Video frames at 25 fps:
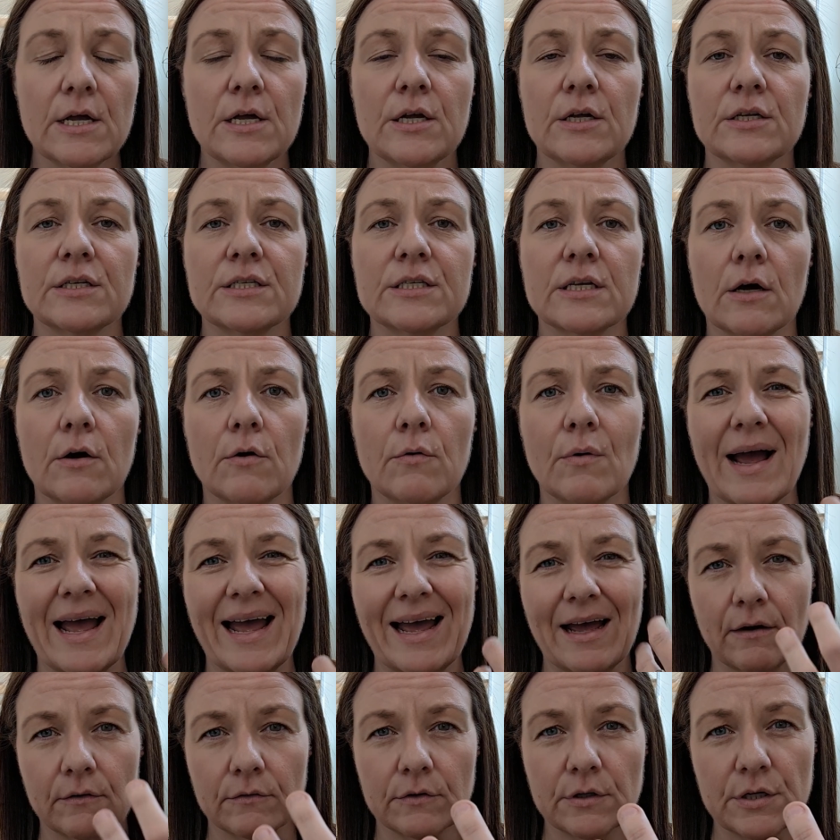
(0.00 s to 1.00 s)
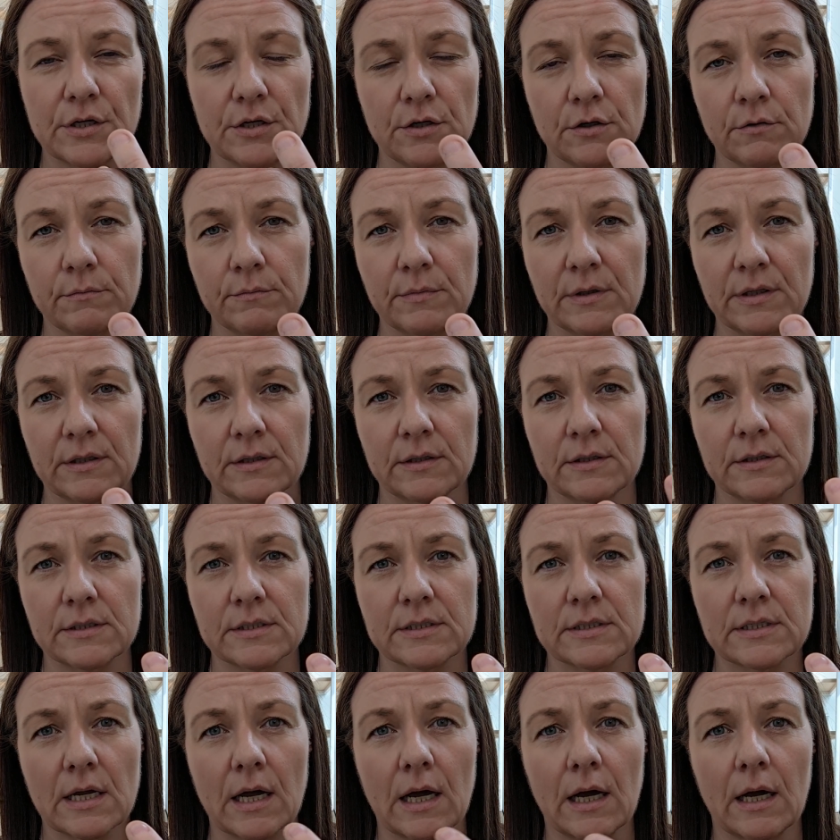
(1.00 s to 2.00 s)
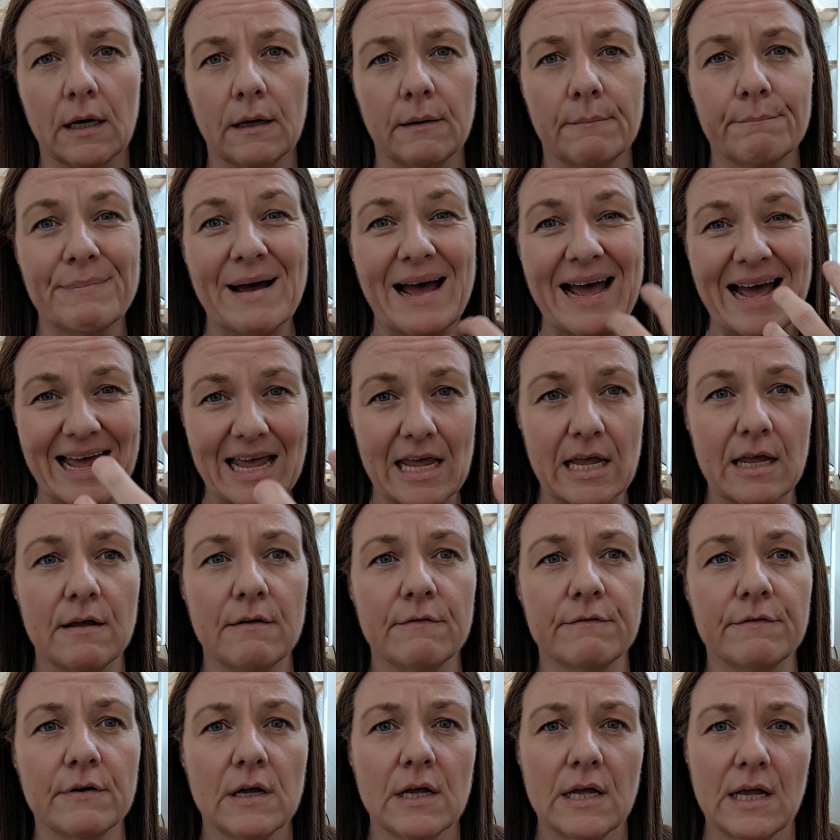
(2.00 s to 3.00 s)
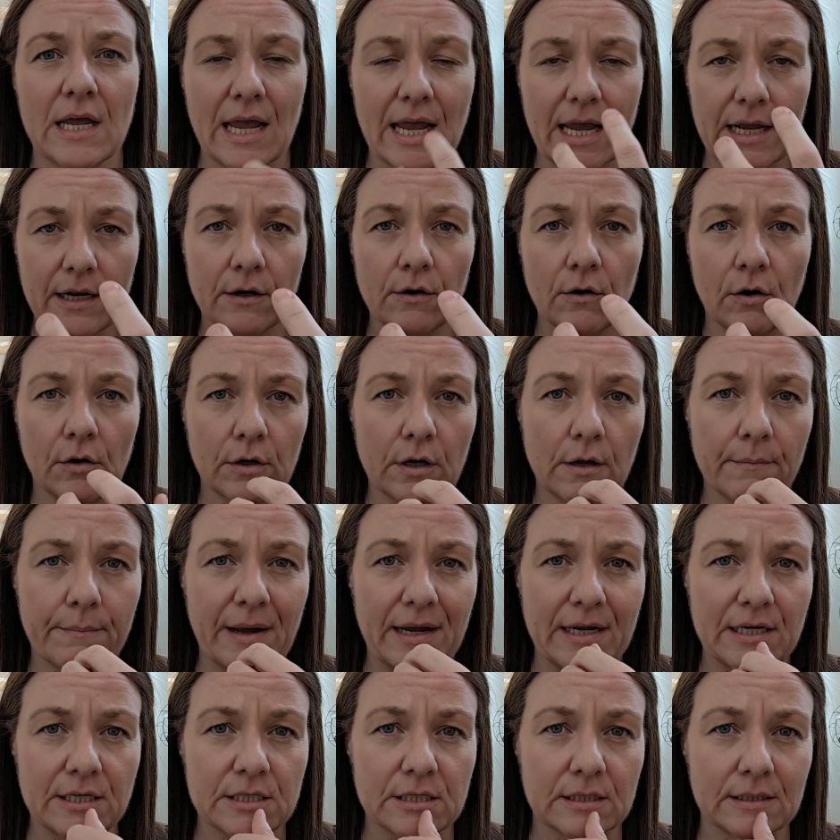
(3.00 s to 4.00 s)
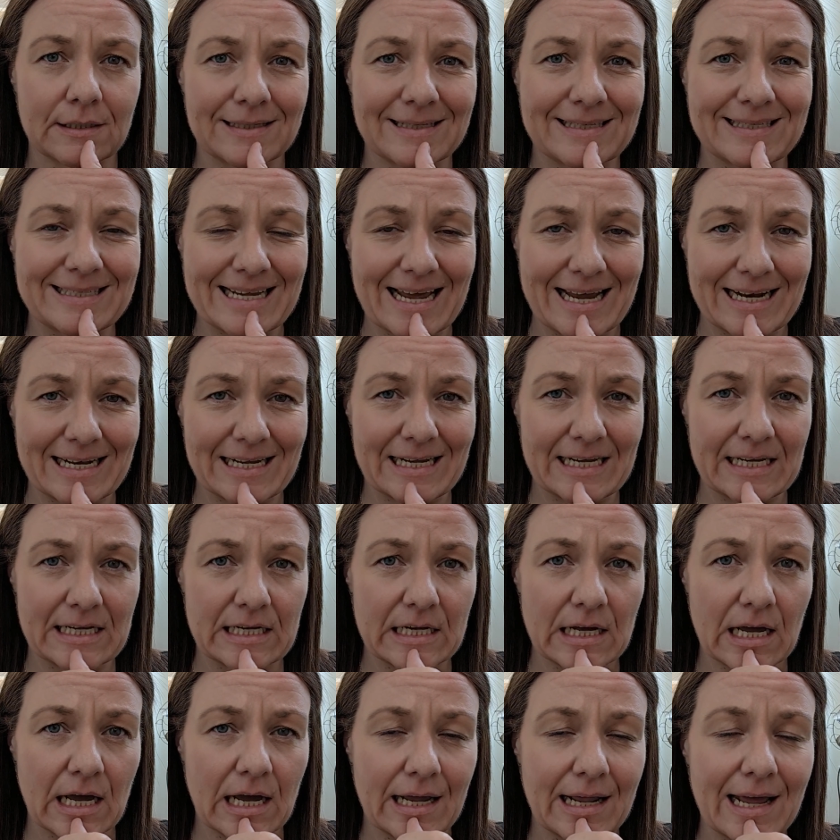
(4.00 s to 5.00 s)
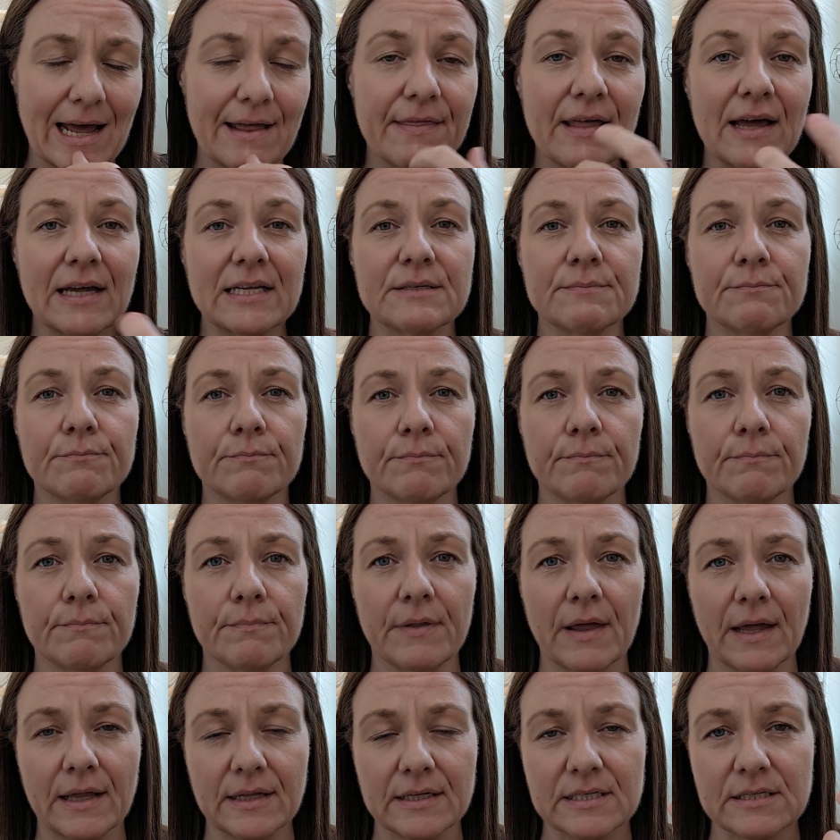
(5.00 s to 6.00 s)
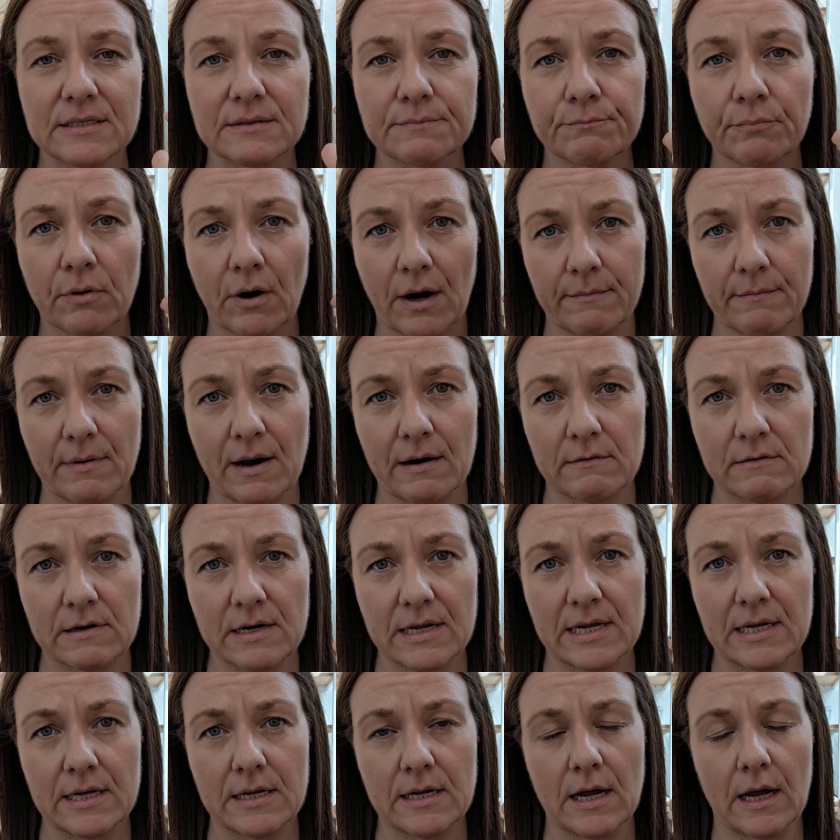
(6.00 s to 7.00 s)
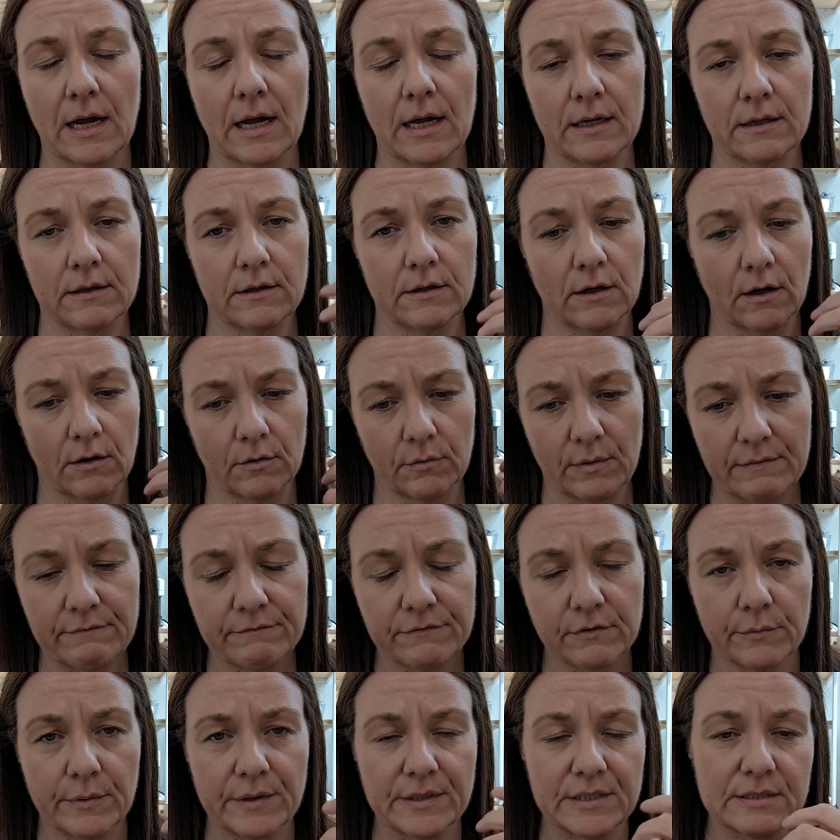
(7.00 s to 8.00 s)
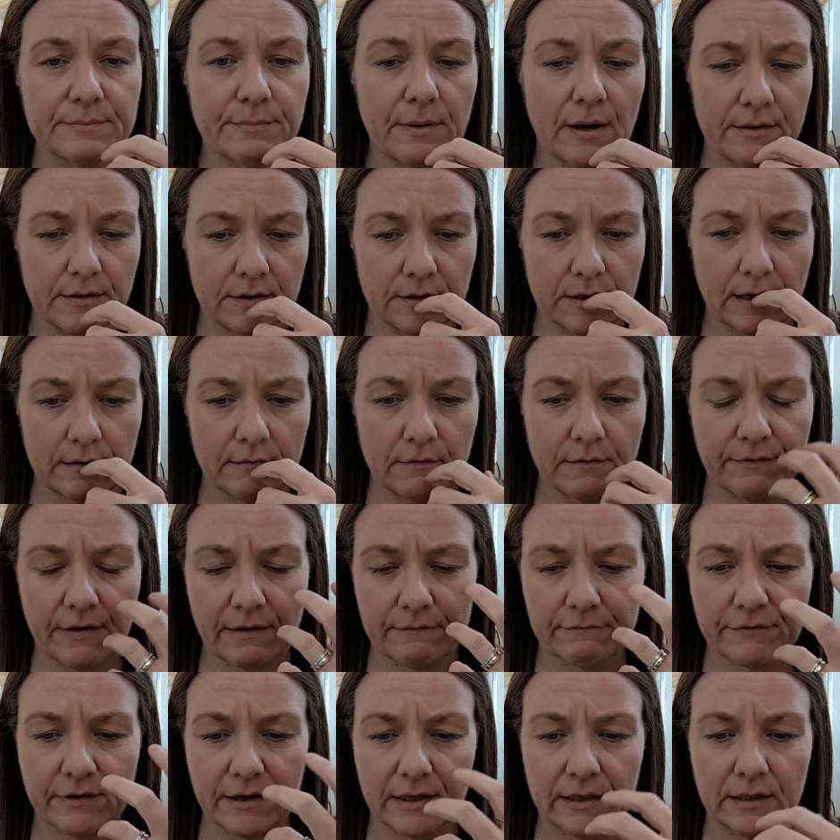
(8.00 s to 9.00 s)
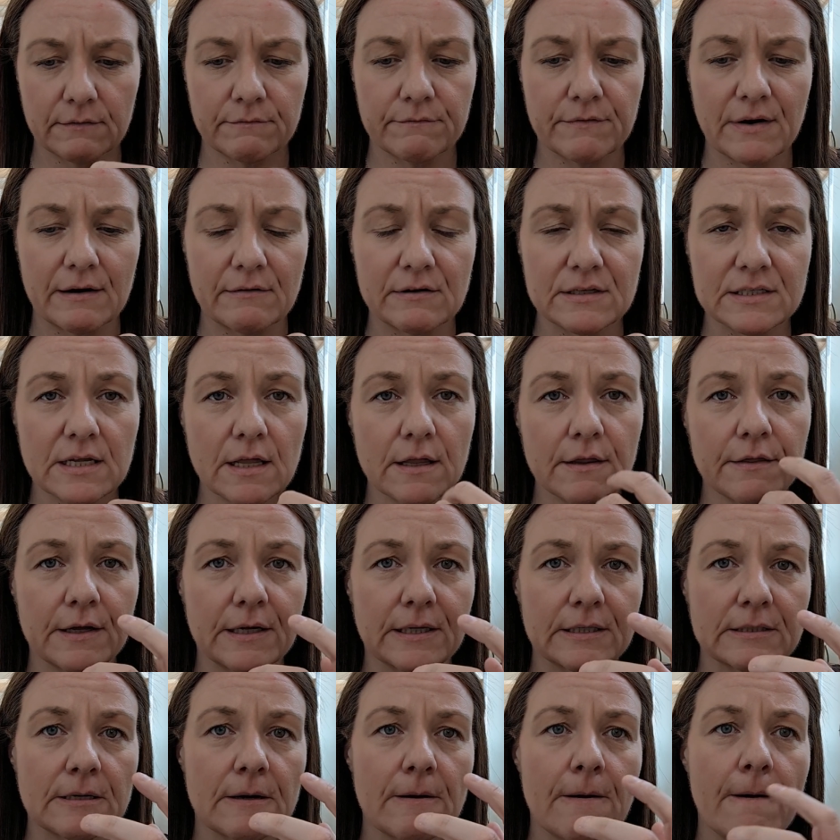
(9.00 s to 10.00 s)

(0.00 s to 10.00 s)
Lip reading: So how do humans behave in an occupation setting, and that's primarily influenced by The Diary of Anne Frank and various other things.